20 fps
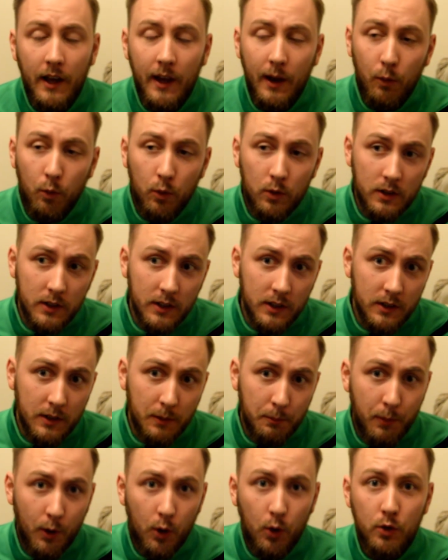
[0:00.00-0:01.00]
One of
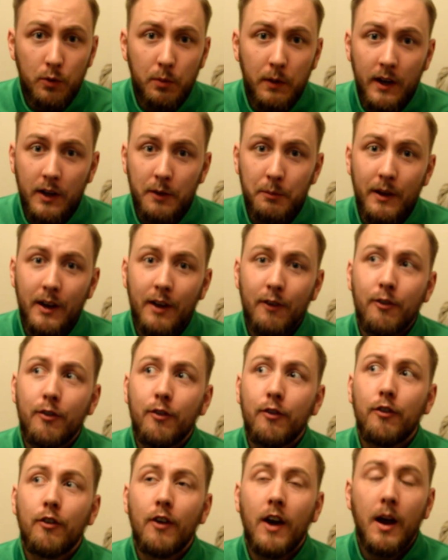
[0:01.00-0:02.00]
the Bohs players made a
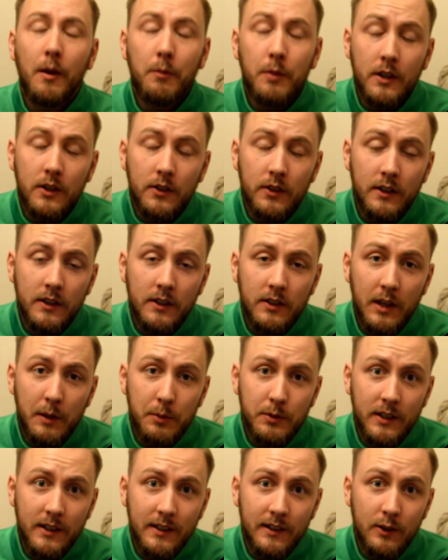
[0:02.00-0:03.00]
fabulous
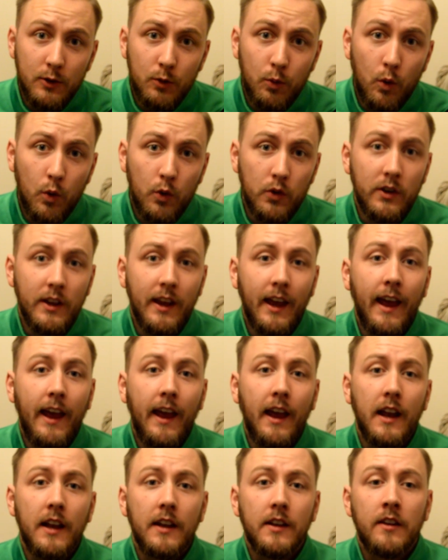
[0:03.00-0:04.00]
interception towards the
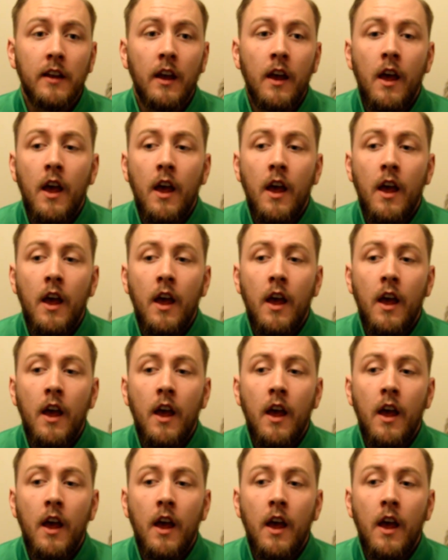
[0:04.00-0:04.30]
end,